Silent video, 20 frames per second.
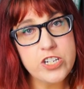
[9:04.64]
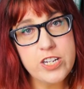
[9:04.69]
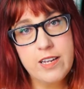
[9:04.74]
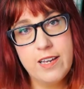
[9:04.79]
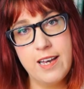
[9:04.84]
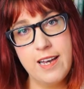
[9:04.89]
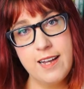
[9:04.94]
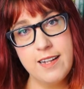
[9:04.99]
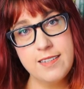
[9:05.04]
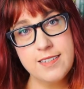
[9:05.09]

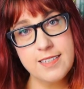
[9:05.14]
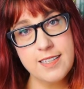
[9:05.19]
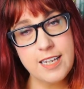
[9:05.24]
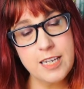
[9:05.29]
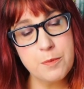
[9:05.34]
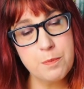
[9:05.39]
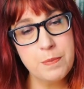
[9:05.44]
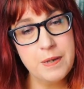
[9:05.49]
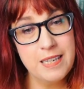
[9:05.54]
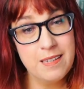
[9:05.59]
shitheads
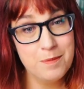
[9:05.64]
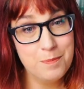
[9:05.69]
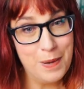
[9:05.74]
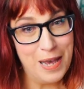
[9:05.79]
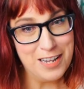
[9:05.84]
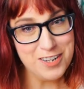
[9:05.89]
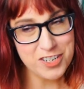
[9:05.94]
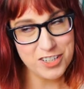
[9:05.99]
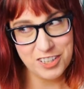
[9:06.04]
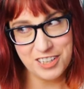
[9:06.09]
like
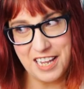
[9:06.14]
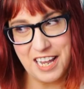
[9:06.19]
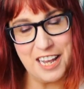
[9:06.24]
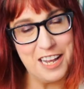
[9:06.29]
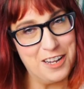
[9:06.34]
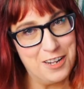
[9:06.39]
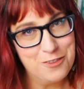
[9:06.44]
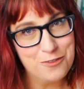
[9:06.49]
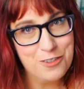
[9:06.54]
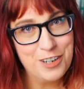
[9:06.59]
Penn
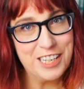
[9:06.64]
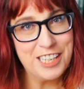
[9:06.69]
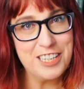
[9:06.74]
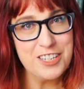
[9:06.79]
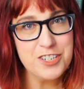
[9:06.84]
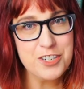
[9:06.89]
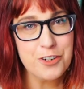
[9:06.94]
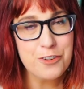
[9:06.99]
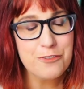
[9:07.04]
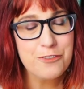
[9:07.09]
Jillette and
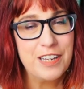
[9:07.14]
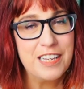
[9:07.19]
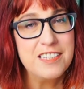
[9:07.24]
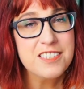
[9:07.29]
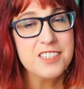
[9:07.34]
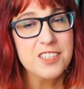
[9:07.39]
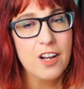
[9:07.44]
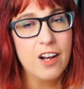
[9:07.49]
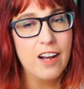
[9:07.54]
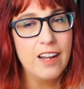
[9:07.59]
Ricky
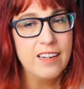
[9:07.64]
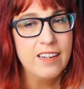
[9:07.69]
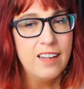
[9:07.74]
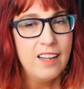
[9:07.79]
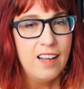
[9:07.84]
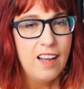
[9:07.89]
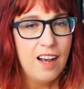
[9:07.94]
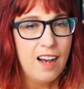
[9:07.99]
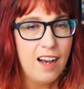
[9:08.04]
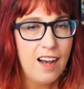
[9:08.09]
Gervais on
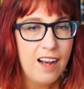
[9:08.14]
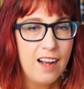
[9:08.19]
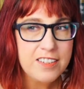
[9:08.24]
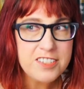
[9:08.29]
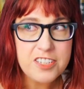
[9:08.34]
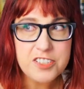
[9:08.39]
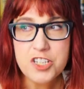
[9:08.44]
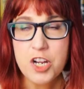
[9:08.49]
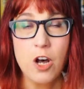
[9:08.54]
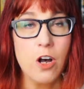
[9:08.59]

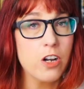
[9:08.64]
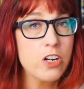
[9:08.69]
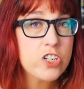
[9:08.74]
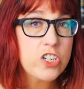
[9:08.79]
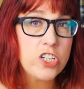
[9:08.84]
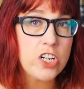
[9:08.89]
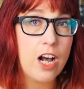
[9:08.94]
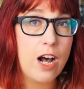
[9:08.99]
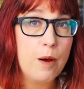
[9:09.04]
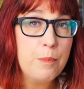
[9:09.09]
to talk
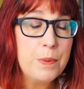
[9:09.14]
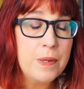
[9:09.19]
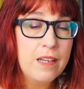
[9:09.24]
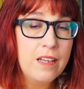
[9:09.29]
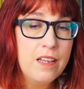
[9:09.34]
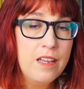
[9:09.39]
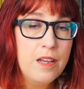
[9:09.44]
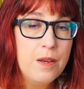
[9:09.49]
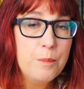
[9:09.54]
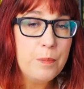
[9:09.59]
shop.
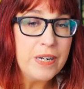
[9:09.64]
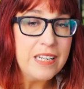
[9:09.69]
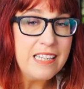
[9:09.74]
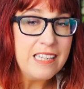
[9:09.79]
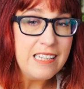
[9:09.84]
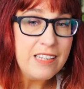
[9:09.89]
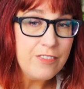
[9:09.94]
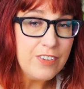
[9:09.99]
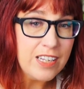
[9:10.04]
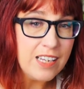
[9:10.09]
But
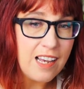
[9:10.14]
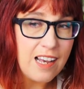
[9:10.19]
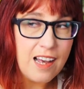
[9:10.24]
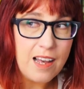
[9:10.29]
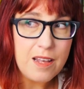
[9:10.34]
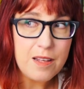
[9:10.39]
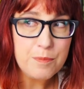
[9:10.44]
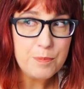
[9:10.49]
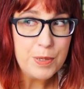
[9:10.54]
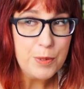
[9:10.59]
he even
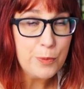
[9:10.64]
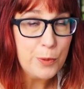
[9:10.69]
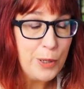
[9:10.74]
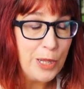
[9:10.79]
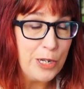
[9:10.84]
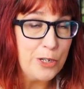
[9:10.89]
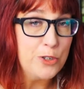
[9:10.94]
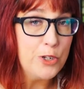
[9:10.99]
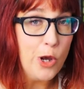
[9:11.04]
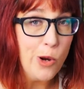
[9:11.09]
got people
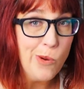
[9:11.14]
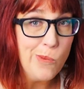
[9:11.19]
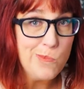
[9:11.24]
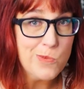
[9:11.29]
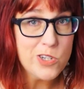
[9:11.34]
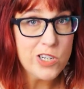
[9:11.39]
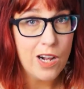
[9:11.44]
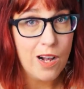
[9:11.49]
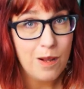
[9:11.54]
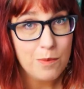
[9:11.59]
like
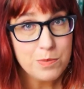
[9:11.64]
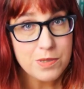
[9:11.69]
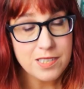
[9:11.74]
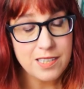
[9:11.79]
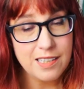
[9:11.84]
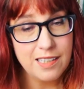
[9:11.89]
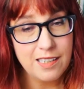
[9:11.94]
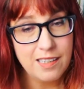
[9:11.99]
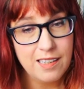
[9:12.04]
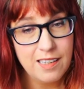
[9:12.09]
Noam
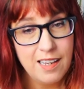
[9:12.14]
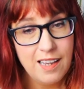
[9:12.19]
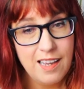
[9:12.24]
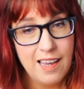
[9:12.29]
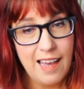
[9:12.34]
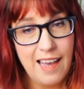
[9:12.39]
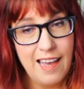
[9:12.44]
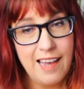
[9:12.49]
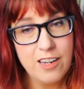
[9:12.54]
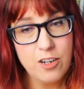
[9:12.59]
Chomsky
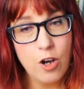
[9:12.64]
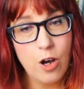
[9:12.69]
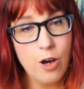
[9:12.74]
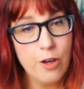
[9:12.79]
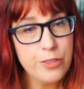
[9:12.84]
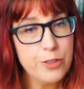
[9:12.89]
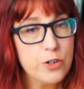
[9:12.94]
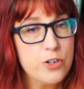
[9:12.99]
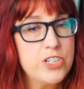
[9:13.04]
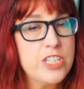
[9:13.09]
and
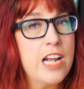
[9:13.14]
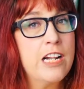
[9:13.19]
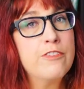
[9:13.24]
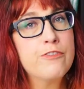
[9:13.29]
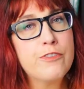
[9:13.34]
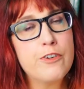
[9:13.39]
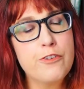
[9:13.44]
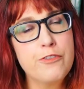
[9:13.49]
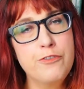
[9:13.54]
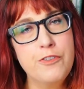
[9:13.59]
author
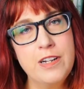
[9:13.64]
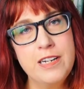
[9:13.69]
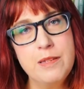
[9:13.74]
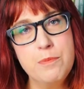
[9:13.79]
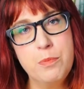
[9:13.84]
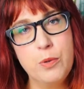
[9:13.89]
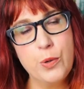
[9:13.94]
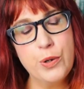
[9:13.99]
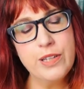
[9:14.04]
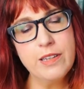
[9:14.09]
Jennifer
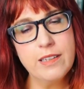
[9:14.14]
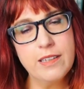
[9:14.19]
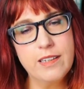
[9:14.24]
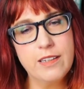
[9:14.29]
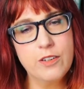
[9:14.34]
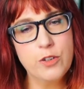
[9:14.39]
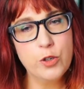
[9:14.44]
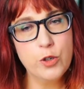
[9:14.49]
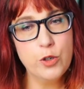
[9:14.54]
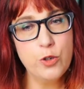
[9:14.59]
Finney
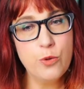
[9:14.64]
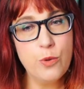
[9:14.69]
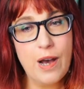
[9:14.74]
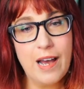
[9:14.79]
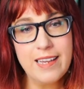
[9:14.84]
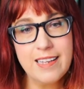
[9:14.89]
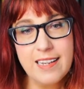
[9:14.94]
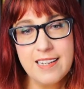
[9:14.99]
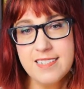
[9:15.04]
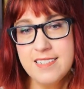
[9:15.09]
Boylan, who
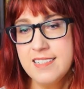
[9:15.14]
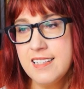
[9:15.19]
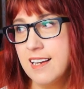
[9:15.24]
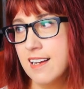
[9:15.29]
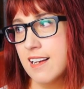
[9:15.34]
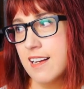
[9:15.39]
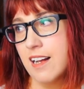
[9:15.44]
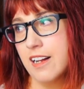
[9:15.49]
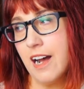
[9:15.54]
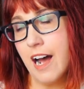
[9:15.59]
I guess
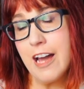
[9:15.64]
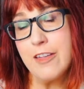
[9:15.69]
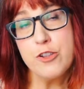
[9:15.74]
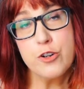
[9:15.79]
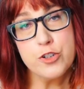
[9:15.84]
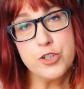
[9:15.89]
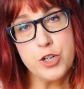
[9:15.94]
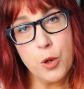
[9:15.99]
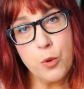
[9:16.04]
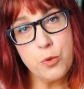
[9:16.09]

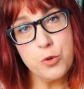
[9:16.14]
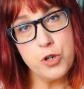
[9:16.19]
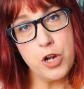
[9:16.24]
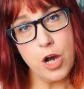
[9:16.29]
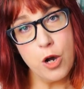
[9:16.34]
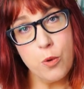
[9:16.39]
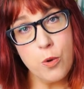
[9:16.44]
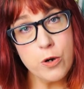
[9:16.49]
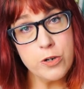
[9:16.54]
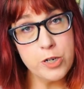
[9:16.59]
either don't
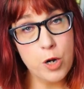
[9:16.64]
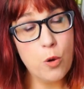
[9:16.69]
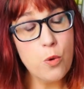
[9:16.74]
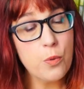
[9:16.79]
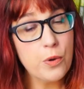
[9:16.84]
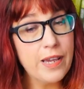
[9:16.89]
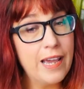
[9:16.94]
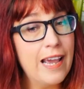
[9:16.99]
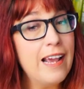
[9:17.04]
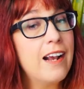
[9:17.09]
know or
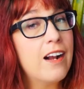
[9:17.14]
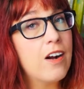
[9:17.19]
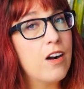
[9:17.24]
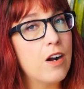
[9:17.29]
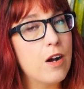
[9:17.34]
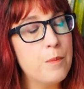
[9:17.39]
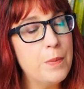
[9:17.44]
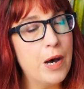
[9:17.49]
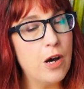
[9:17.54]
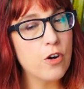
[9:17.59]
don't
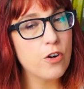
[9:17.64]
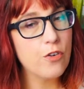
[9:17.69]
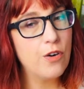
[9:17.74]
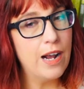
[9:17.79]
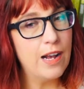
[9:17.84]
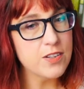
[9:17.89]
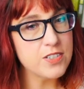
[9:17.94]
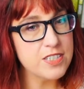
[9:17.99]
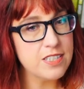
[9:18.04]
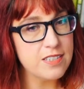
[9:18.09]
care about
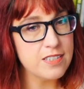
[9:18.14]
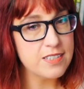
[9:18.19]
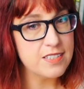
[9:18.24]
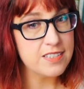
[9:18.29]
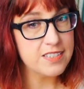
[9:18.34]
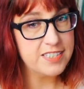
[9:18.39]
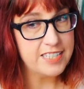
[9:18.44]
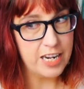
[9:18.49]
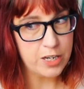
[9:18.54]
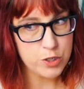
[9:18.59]
Krauss's
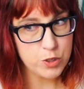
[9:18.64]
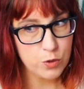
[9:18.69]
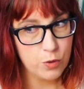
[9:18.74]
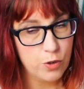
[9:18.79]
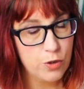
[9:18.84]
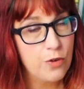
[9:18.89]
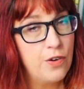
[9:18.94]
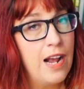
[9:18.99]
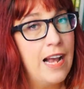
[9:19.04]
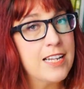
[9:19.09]

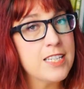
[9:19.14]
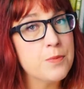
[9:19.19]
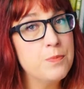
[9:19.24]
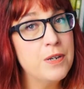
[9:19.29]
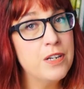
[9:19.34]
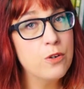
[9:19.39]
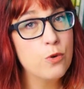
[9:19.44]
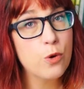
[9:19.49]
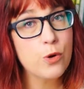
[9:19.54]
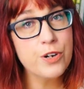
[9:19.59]
sexual
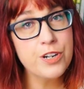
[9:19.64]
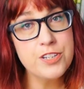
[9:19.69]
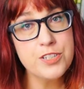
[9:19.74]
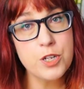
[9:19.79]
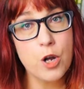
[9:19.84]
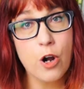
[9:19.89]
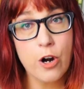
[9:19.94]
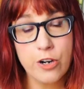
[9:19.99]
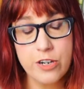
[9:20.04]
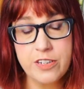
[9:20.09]
harassment or
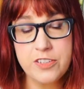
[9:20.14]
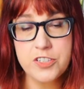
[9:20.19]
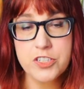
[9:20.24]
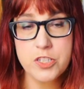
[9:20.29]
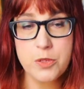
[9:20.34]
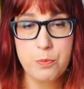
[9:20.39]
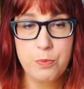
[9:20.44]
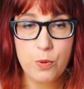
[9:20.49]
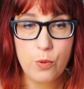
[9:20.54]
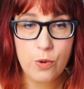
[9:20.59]
his ardent
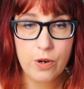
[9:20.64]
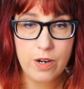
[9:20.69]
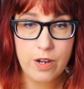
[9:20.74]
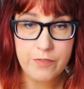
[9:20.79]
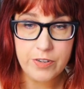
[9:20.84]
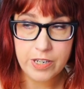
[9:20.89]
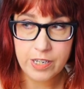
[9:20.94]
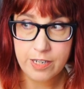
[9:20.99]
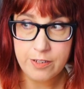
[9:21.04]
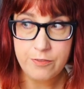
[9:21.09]
support
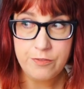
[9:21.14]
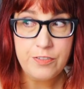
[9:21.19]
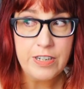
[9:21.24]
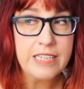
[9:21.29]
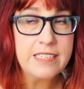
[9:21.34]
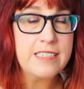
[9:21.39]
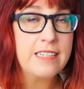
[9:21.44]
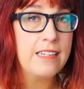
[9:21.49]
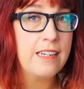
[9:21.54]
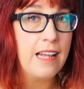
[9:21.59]
of a
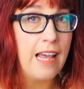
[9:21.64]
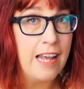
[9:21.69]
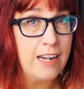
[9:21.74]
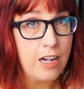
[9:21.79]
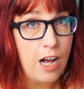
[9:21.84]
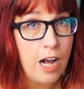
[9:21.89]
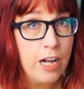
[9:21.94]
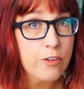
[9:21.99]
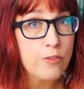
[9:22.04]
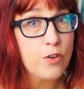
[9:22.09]
convicted
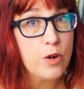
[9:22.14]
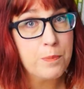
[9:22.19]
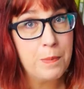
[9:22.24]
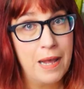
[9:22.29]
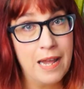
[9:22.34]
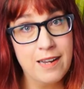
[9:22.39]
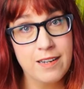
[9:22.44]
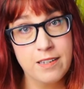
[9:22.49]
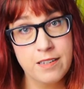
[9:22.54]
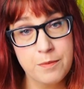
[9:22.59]
and
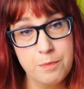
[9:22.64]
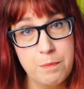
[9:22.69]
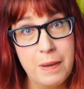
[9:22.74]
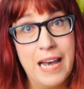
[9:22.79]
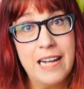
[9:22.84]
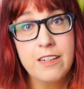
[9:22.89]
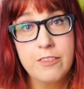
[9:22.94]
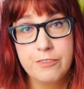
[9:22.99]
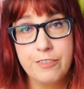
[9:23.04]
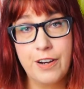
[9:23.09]
unrepentant
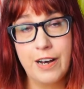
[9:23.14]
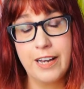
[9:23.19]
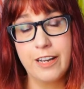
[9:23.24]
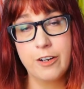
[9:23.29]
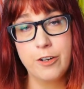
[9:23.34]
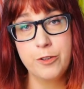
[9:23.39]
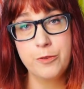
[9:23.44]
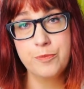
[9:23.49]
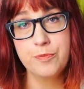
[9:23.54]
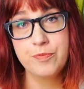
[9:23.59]

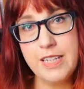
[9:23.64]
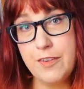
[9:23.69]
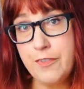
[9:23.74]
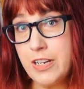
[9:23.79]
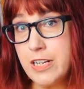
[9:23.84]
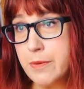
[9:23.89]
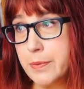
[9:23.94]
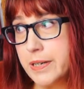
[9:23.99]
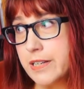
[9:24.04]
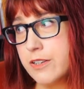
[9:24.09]
pedophile. If
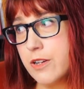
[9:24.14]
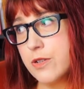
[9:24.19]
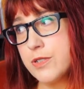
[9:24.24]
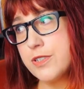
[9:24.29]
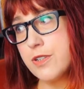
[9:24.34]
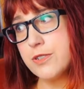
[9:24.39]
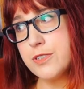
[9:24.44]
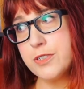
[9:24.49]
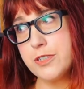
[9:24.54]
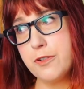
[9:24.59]
anybody
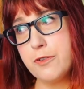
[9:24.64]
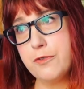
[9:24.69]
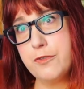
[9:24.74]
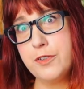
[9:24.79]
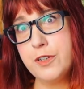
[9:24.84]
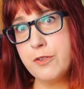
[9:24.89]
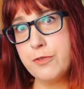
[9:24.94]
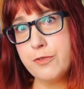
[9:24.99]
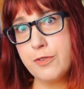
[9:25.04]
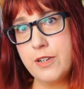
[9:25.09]
knows those two,
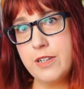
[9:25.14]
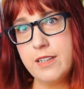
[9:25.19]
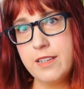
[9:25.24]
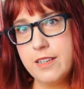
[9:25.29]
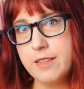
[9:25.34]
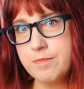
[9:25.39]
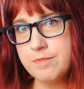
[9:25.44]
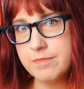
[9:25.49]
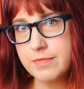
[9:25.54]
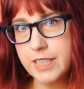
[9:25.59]
feel free
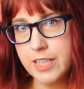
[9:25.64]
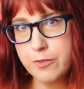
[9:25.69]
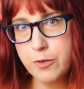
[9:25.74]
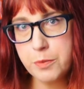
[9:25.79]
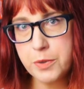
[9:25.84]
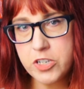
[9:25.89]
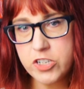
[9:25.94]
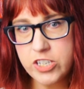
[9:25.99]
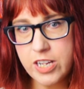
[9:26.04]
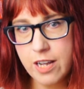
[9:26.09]
to give
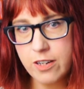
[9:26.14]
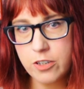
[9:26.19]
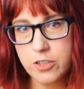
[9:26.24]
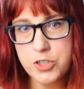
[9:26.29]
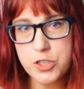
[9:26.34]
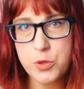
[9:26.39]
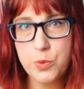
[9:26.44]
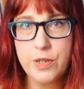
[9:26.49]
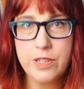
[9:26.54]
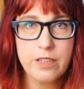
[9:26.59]
them a shout
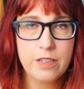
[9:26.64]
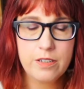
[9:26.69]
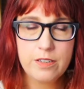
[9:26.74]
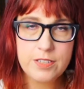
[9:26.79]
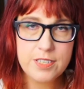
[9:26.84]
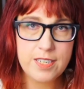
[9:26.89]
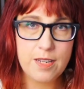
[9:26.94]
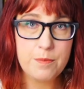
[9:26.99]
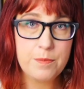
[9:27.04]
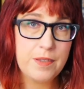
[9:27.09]
on Twitter
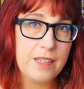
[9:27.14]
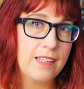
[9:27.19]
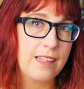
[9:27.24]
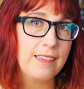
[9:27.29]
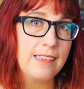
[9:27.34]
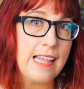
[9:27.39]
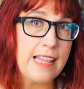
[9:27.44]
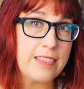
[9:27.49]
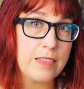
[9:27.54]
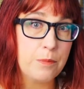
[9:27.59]
or something
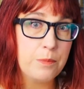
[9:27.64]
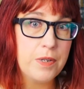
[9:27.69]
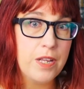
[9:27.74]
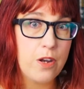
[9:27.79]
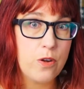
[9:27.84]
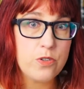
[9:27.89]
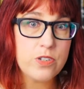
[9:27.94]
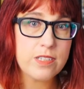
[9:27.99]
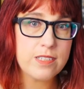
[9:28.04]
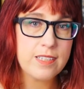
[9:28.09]
and let them
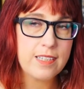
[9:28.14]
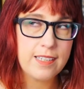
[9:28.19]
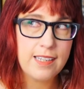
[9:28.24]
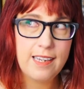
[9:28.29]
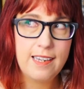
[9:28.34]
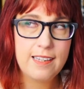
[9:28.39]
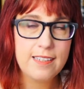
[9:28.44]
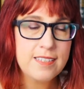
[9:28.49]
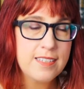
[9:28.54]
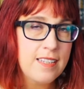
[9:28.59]
know just in
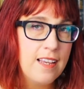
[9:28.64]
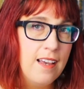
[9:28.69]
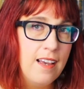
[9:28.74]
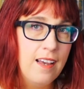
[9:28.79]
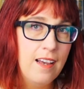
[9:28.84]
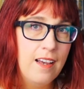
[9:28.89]
case.